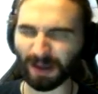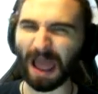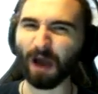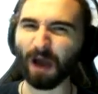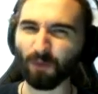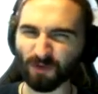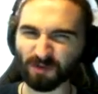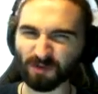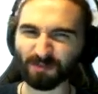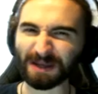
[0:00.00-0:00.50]

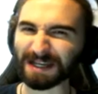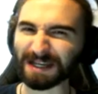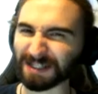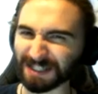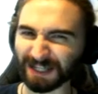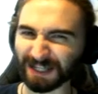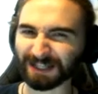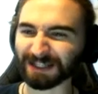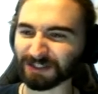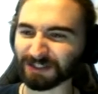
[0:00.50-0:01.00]
bear with me
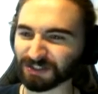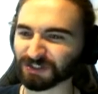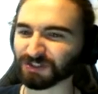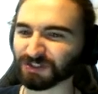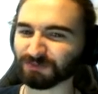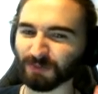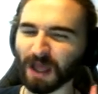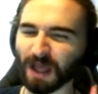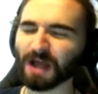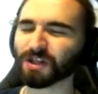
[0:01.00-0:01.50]
until it...
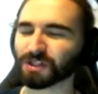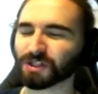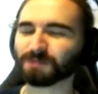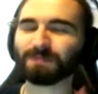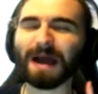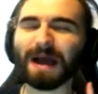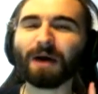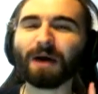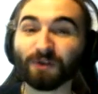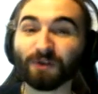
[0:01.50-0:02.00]

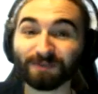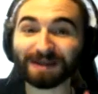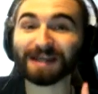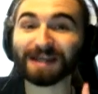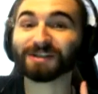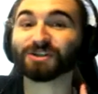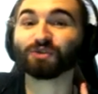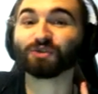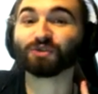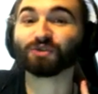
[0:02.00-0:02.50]
Just bear with
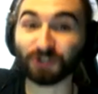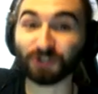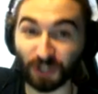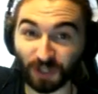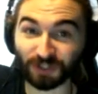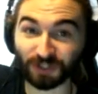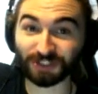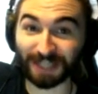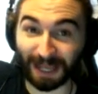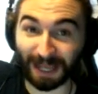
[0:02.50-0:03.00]
me until
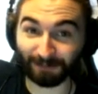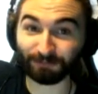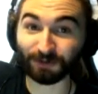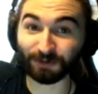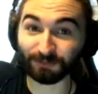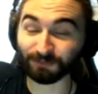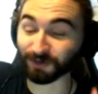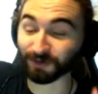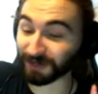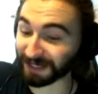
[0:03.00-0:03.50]
results
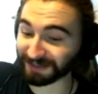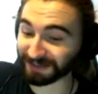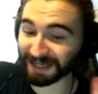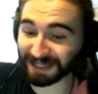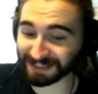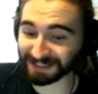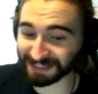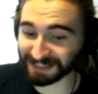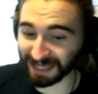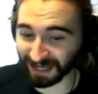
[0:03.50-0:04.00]
happen, alright?
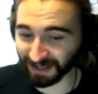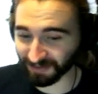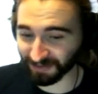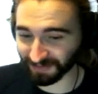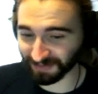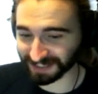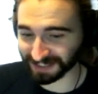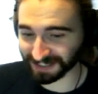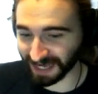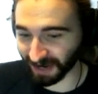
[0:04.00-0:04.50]

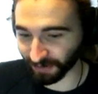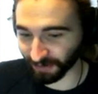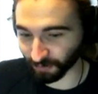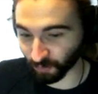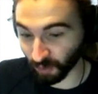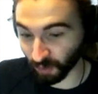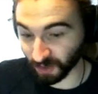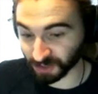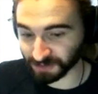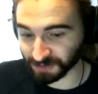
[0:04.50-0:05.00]
That's how
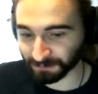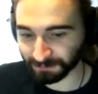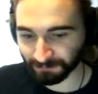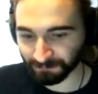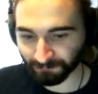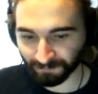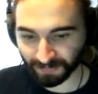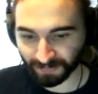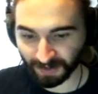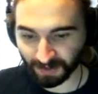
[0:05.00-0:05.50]
it works.
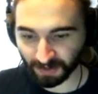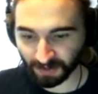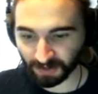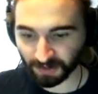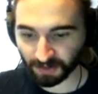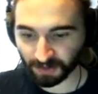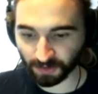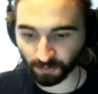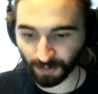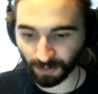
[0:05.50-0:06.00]

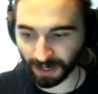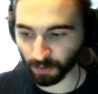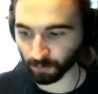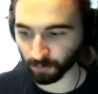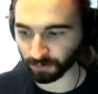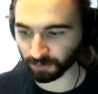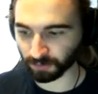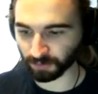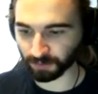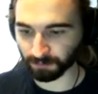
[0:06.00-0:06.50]
Wow,
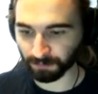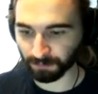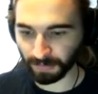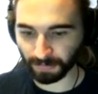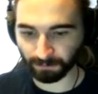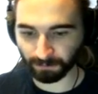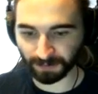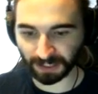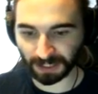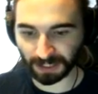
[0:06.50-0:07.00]
we're on
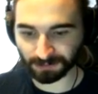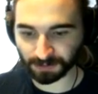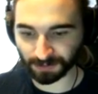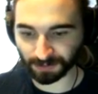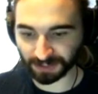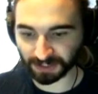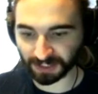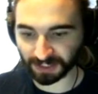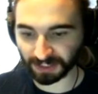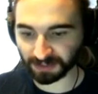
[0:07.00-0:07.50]
a big
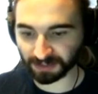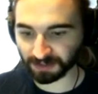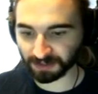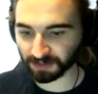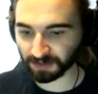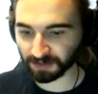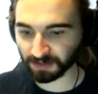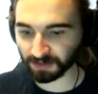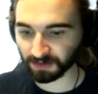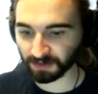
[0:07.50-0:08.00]
upswing again.
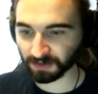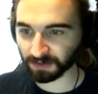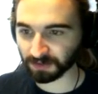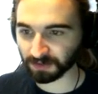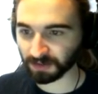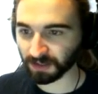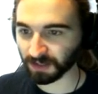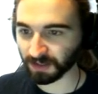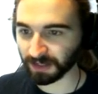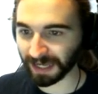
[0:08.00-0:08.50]

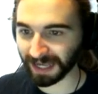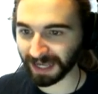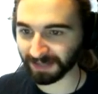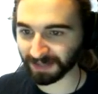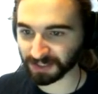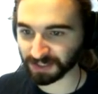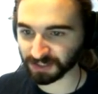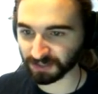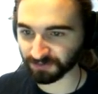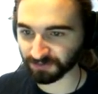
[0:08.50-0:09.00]

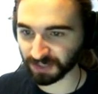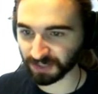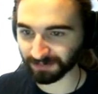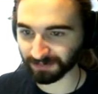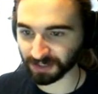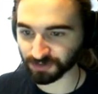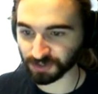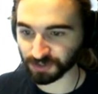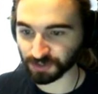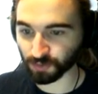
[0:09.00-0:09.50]
And that's enough for the
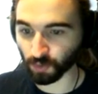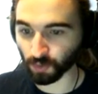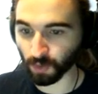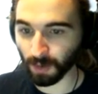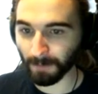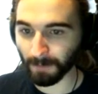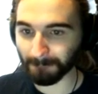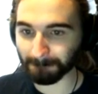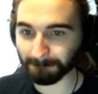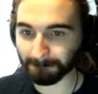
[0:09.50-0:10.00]
elementary
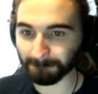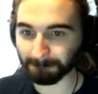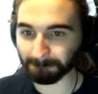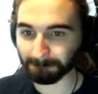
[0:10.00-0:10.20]
school.